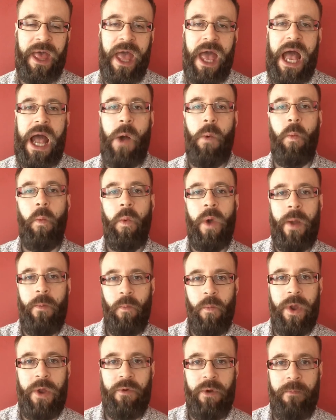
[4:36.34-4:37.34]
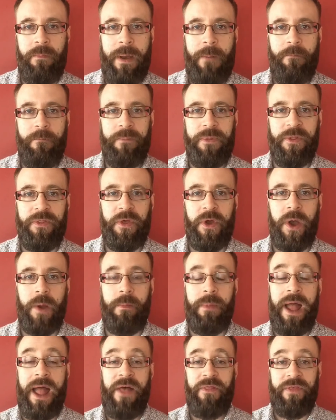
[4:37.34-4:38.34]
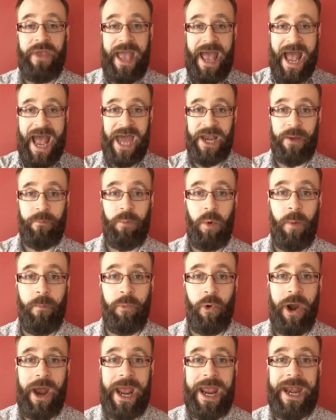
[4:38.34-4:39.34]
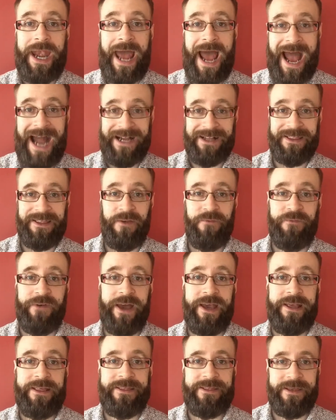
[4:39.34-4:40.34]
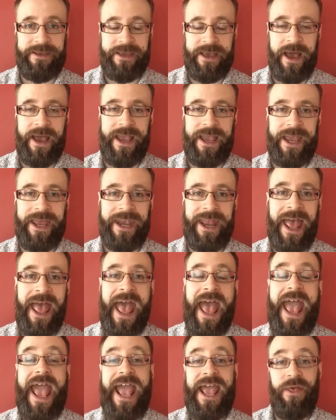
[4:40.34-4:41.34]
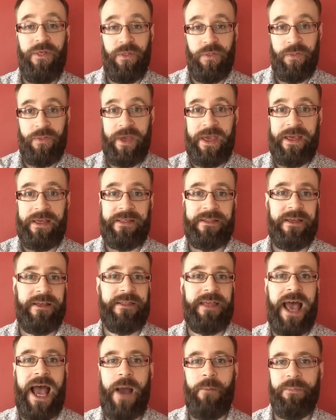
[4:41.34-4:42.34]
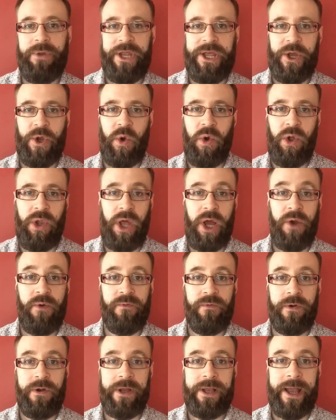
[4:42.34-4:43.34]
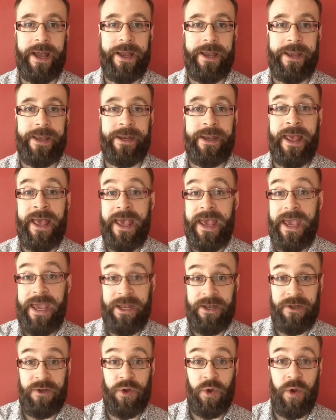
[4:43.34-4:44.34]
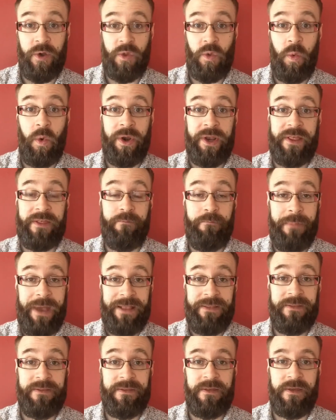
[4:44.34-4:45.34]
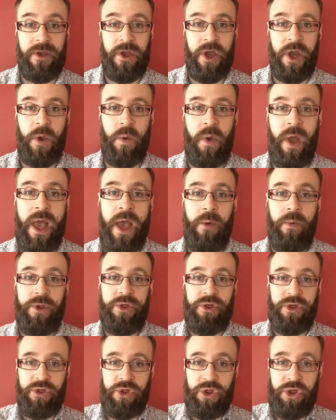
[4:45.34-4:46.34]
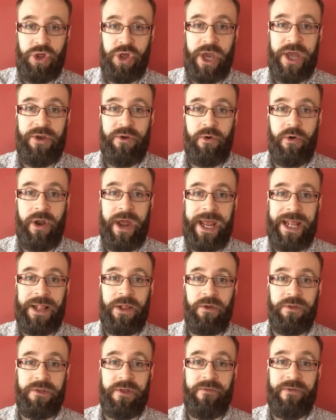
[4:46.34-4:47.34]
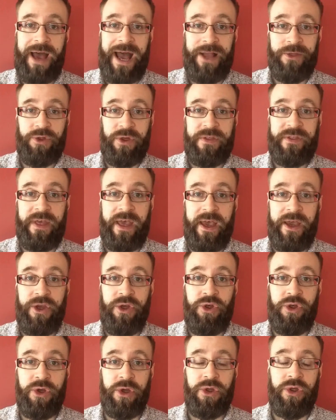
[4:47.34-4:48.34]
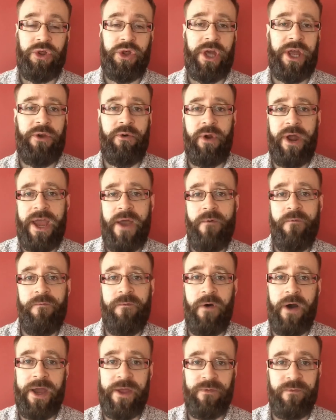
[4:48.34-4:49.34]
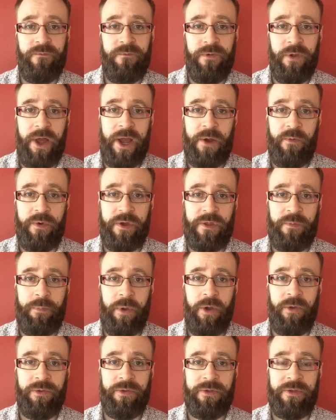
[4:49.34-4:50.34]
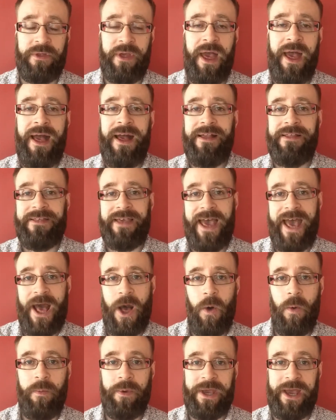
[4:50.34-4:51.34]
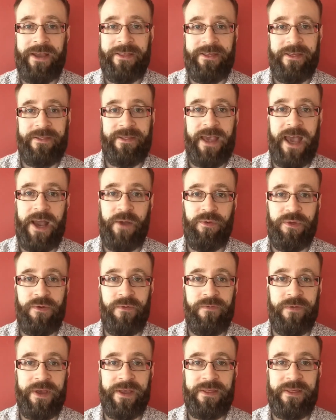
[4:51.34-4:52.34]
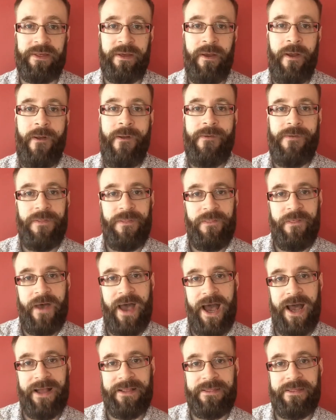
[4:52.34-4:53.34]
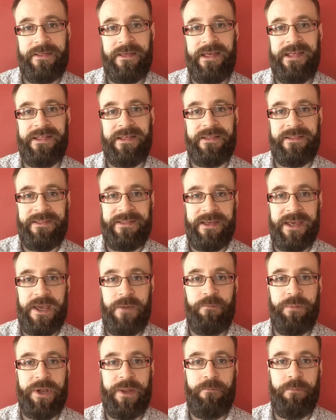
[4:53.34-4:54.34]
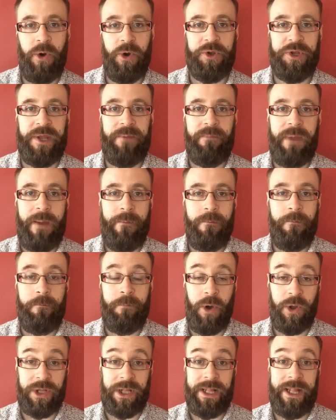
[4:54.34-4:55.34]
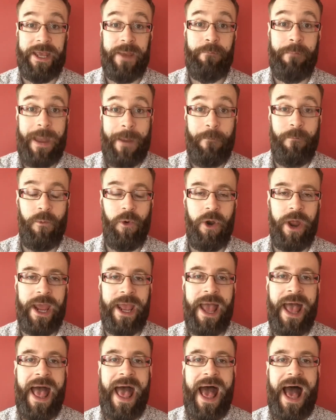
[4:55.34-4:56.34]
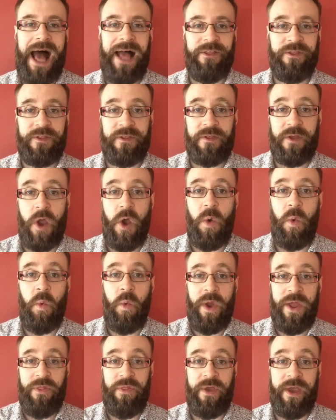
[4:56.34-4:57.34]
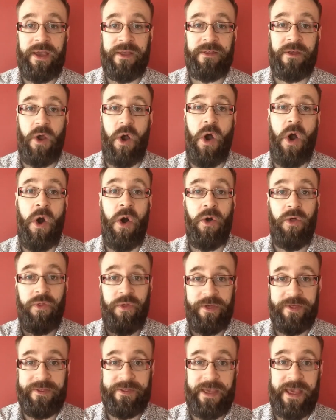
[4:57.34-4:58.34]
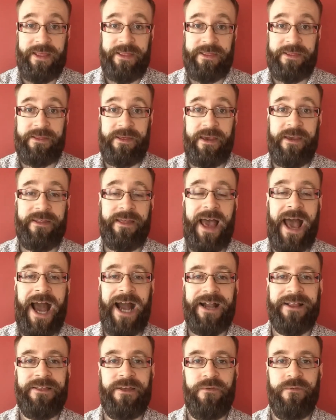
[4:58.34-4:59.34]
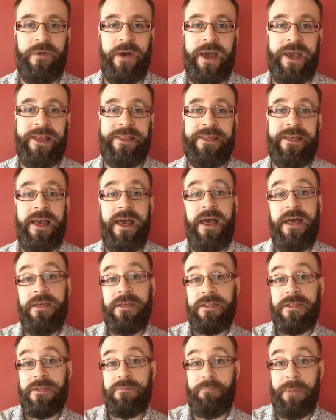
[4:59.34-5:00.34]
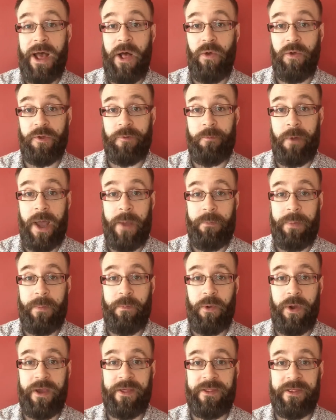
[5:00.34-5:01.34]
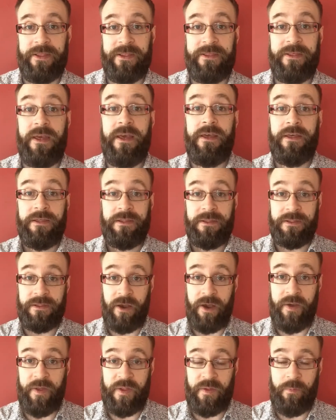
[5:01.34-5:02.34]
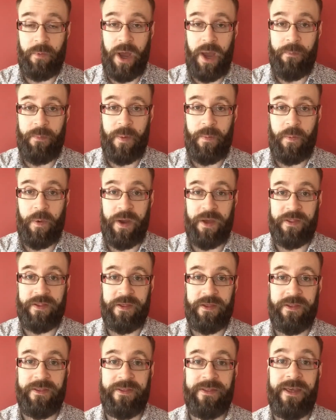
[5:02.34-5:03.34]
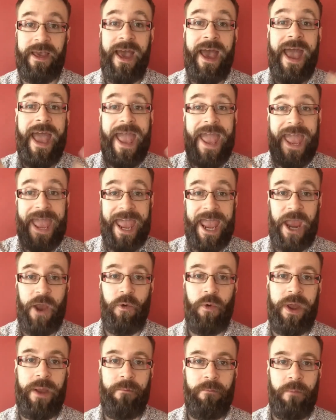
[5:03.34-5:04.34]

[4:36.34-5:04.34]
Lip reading: And when we remember them, the animal brain activates again. It thinks it's happening all over again. It does what it's meant to, which is generate lots of agitation, generate a fight and flight response to help get us out of it. That is a deeply bodily memory, and so with it other senses activate. Smells might be present, sights might be present, hearing